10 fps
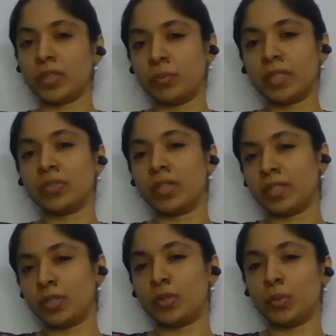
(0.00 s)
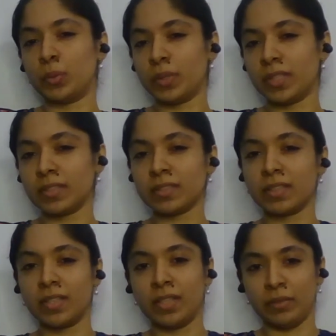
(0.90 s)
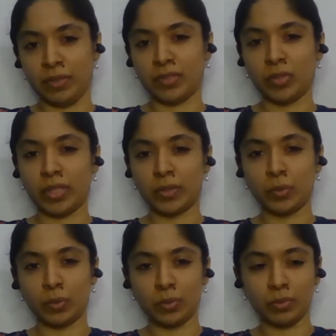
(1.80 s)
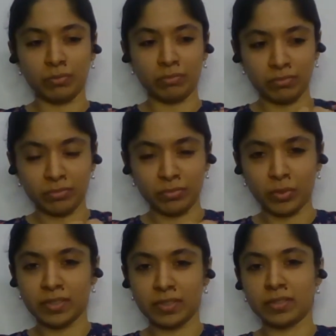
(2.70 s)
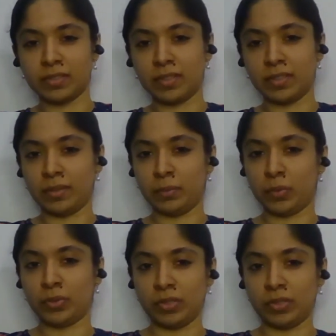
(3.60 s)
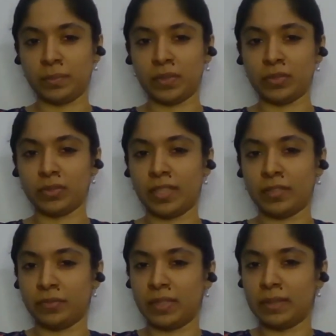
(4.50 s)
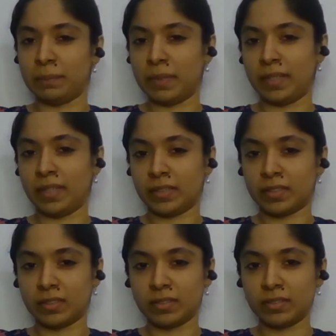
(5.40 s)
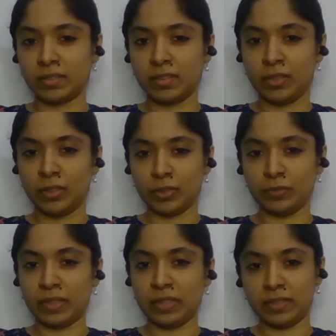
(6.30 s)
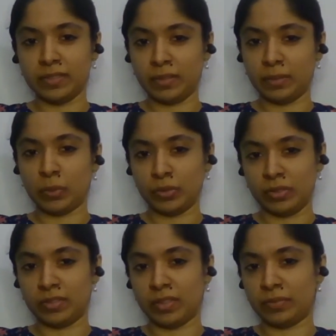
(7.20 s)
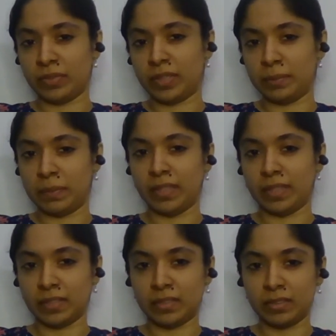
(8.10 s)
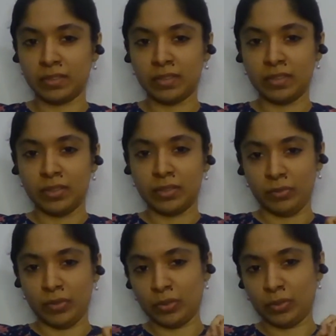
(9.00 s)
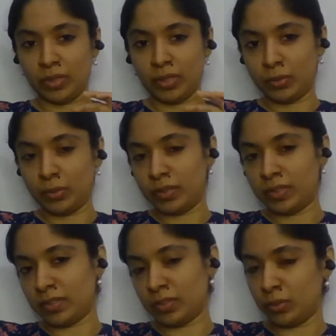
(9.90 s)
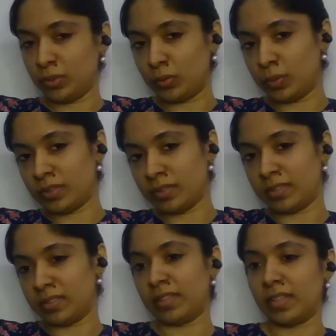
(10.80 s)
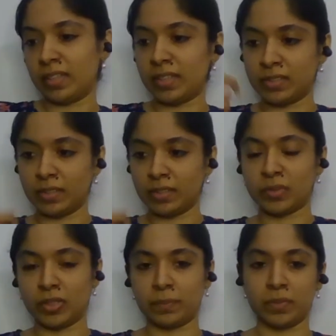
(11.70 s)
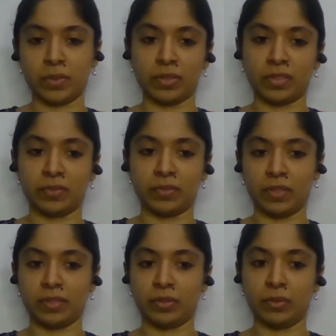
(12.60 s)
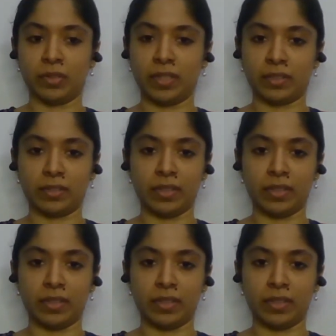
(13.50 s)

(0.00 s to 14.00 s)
what we try to do is we try to resist these emotions because they feel bad. To feel these emotions are very bad. What you try to do is it's good to resist it and eat some chips because it feels good and